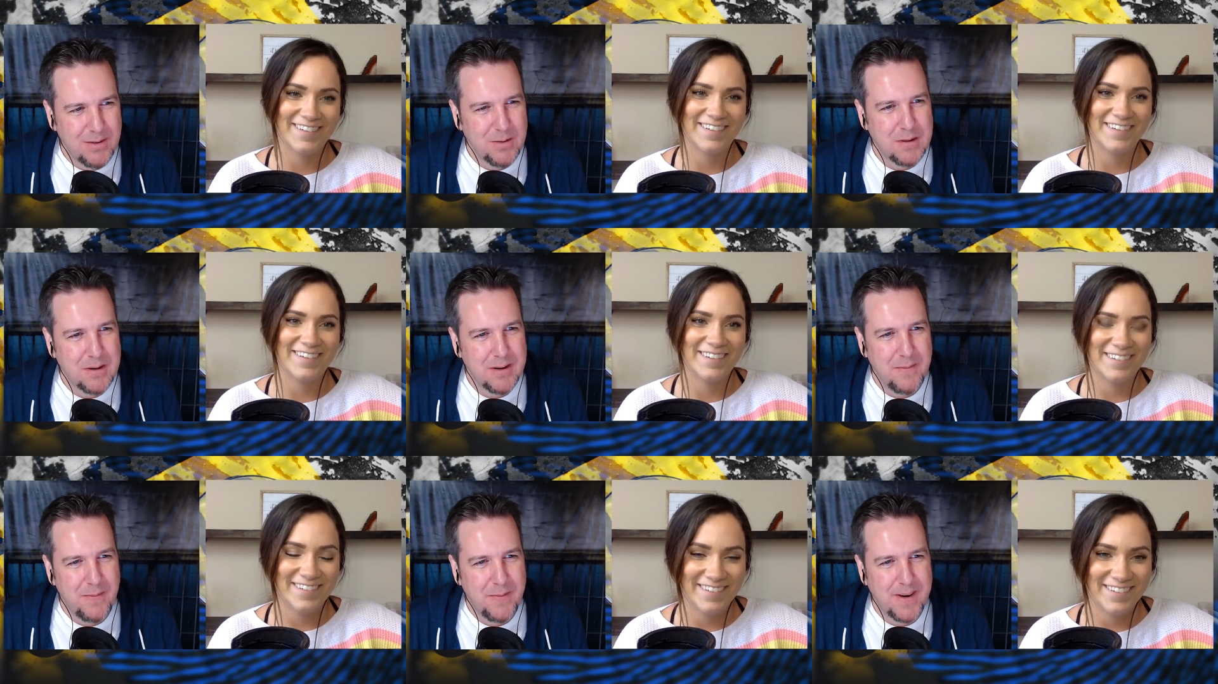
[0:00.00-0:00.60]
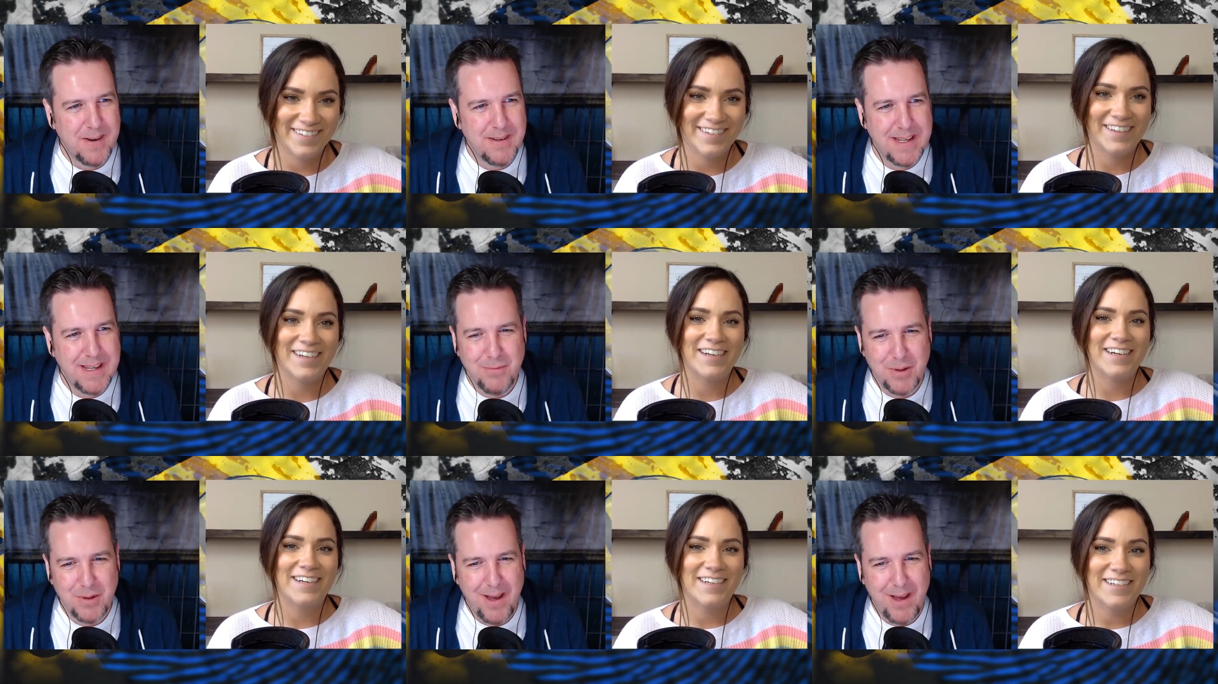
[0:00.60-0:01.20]
Speaker 1: or they're
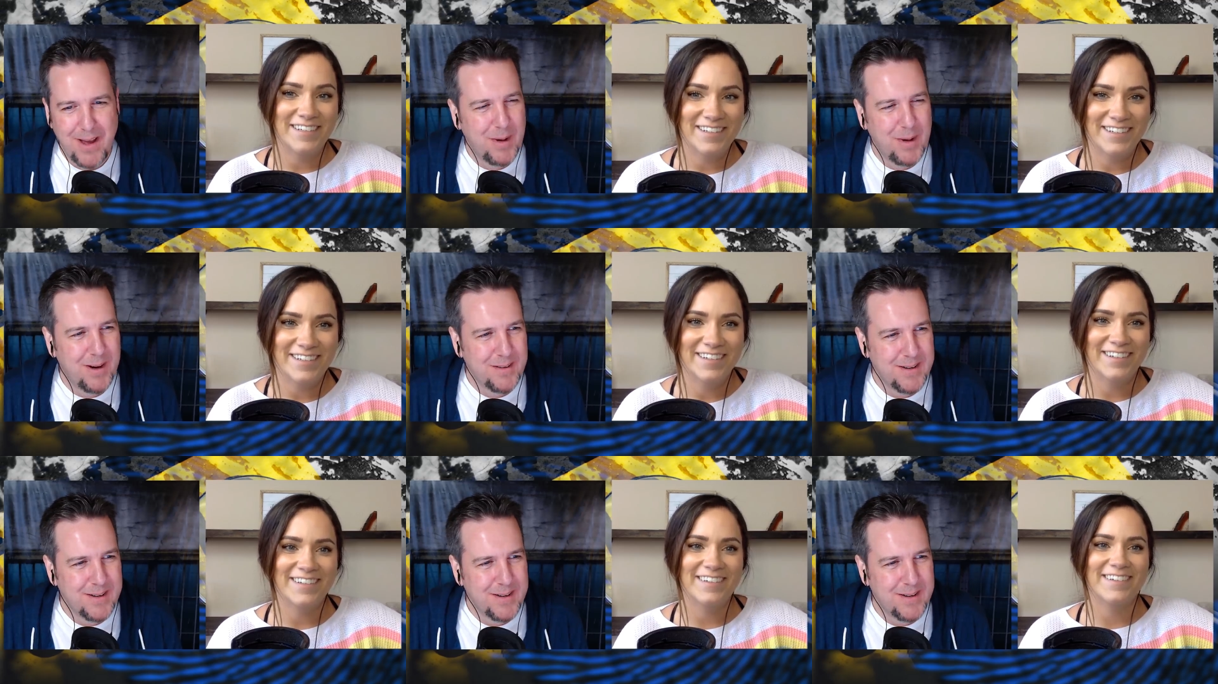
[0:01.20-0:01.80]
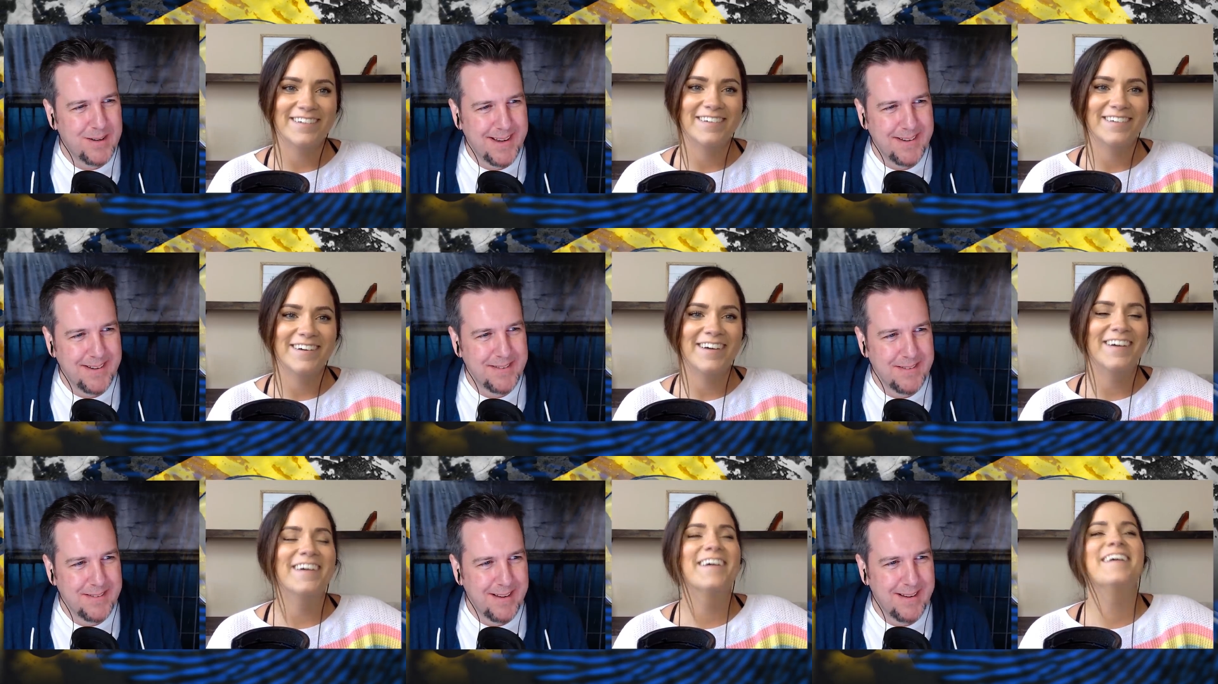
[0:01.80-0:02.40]
evil Elmo,
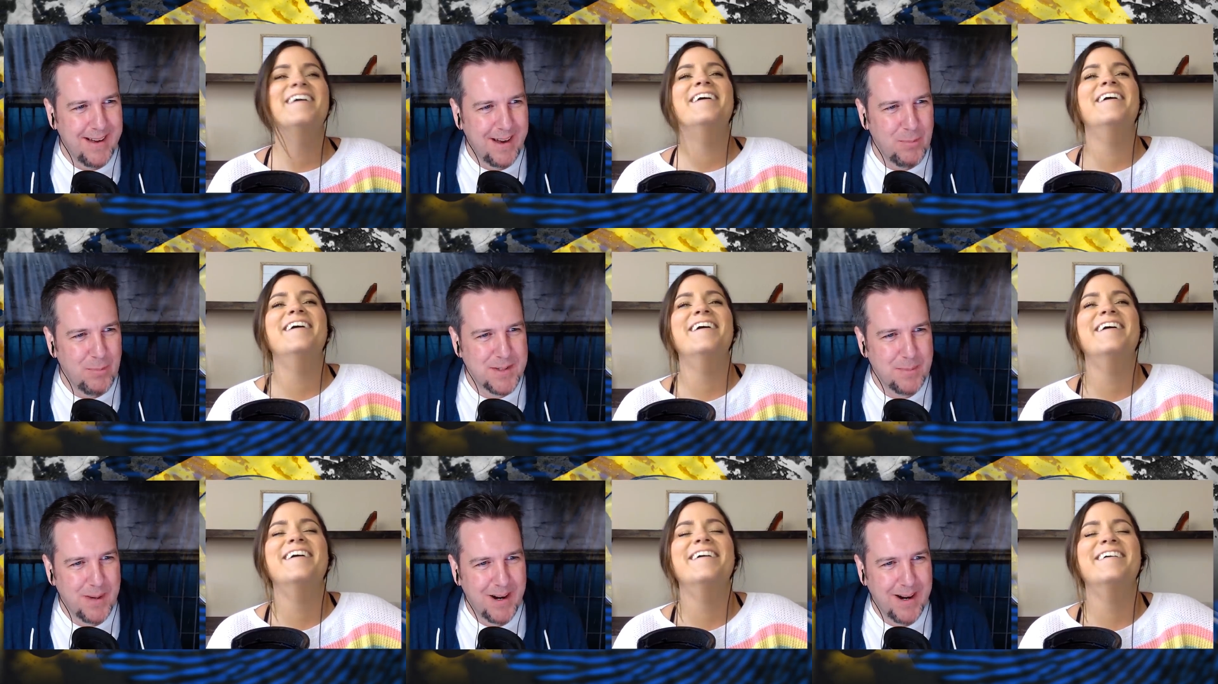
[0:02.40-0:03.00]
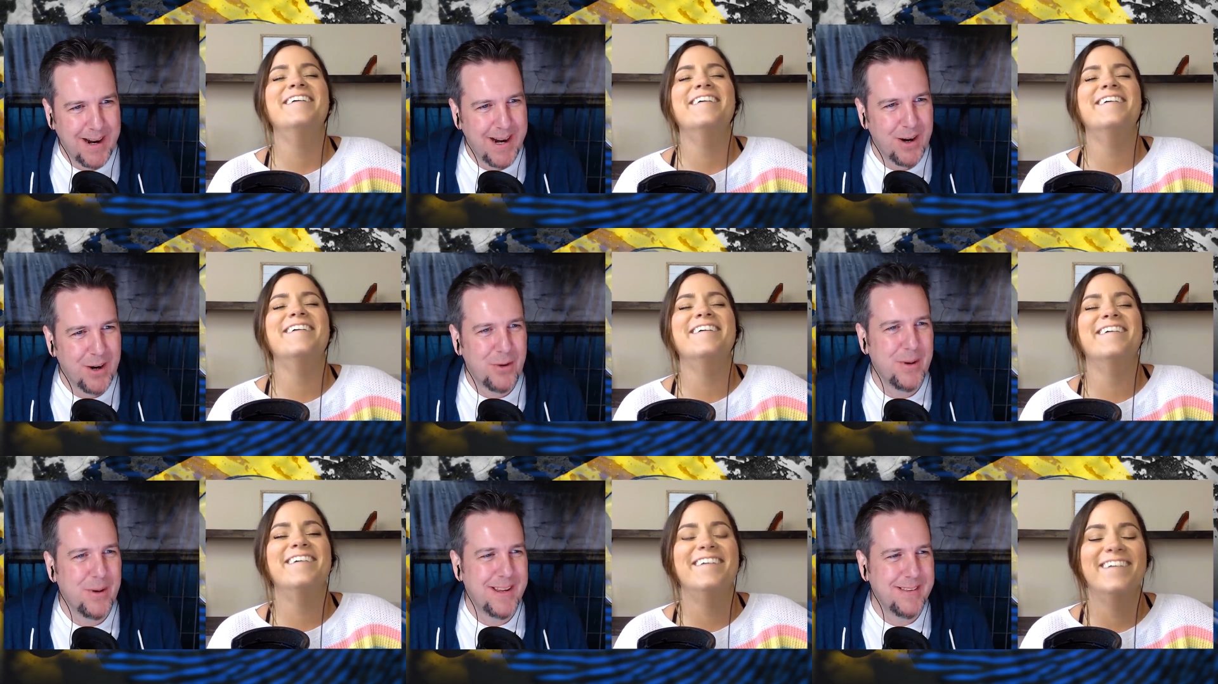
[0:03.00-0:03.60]
and I went to buy
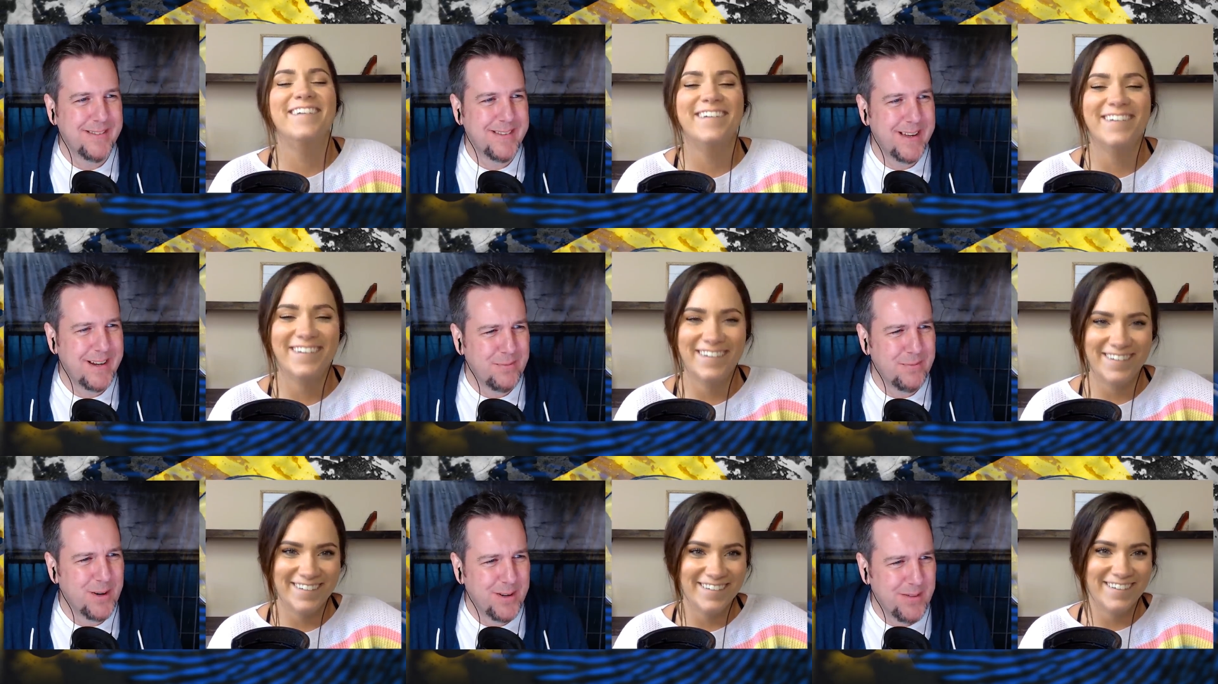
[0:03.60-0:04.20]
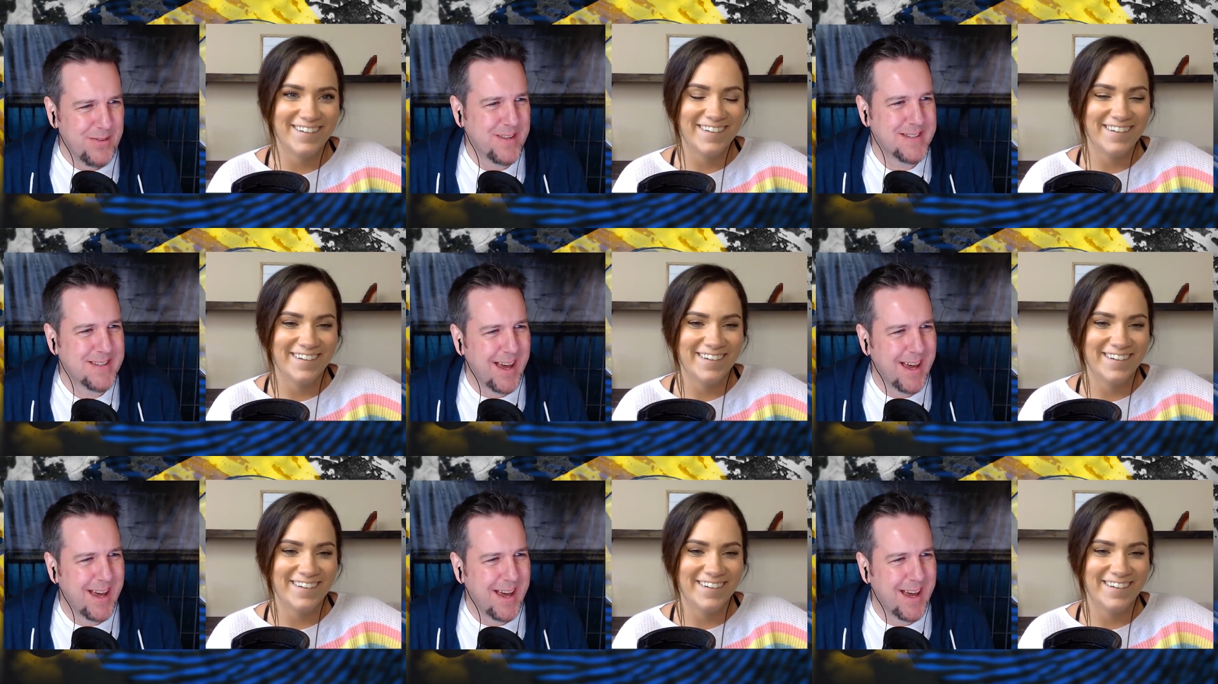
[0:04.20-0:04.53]
heroin instead of murder this